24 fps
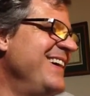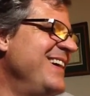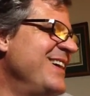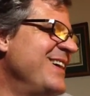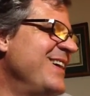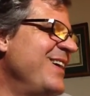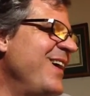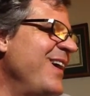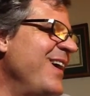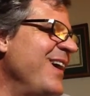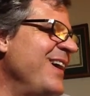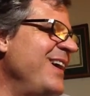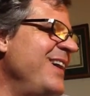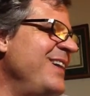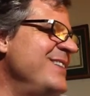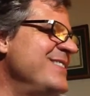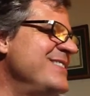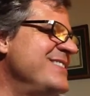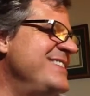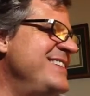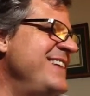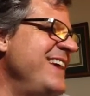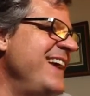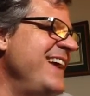
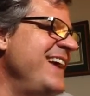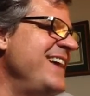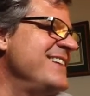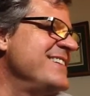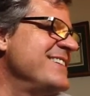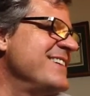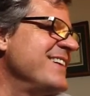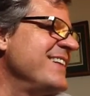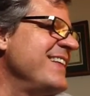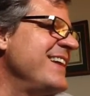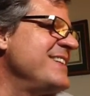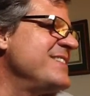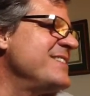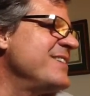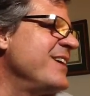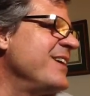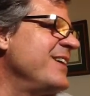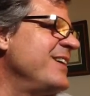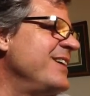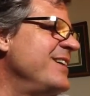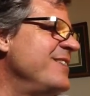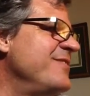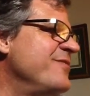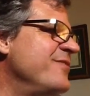Carlos Danger, that's our
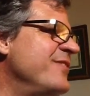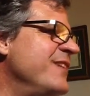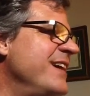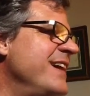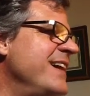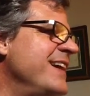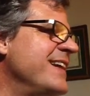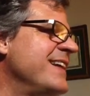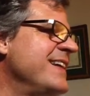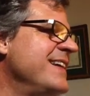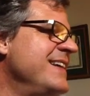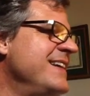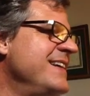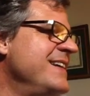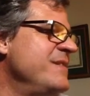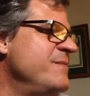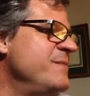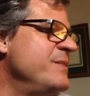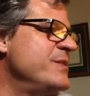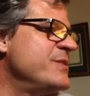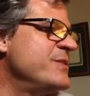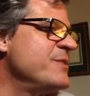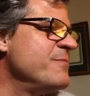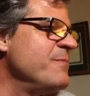good friend,
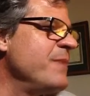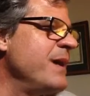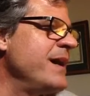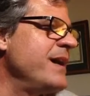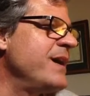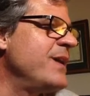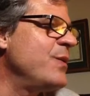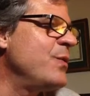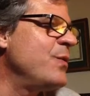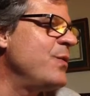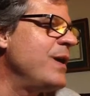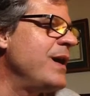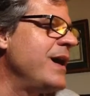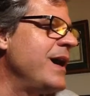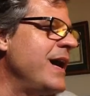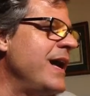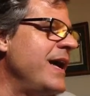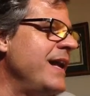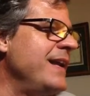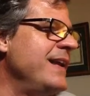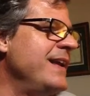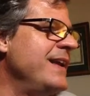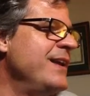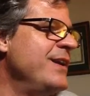Mr. Mike
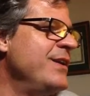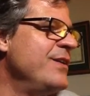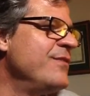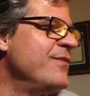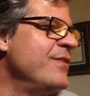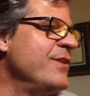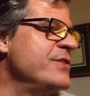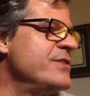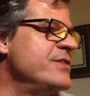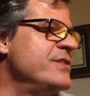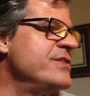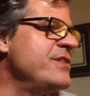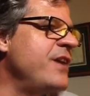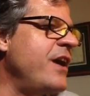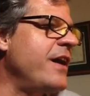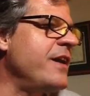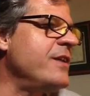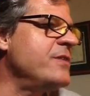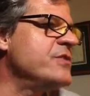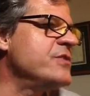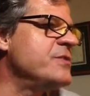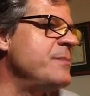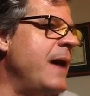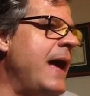Kwan, versus
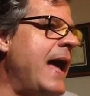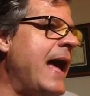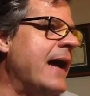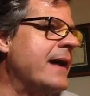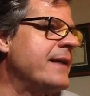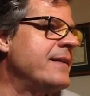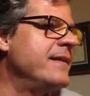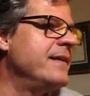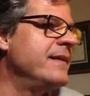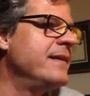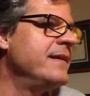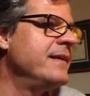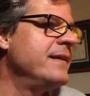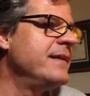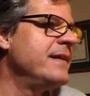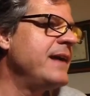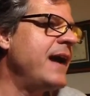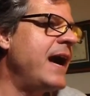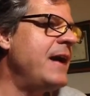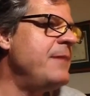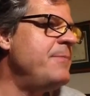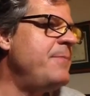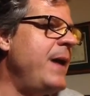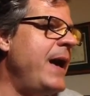Auto Smacked,
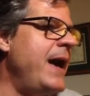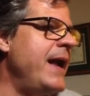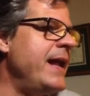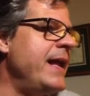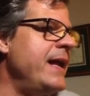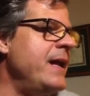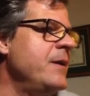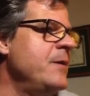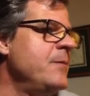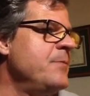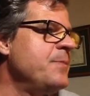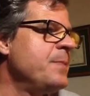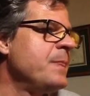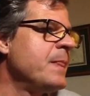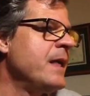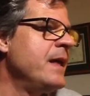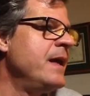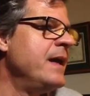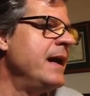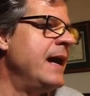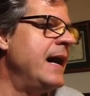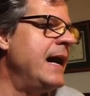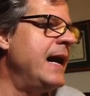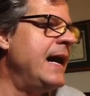Guy Petty.
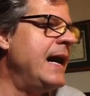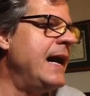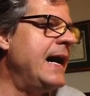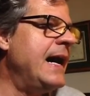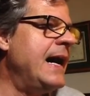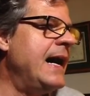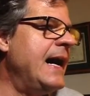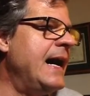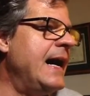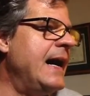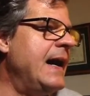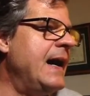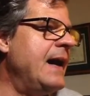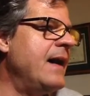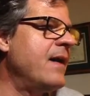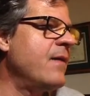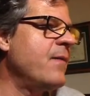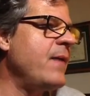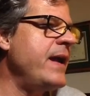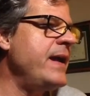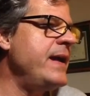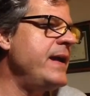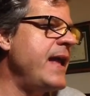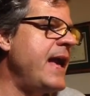
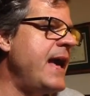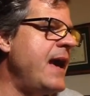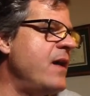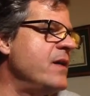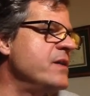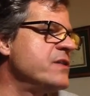Right now,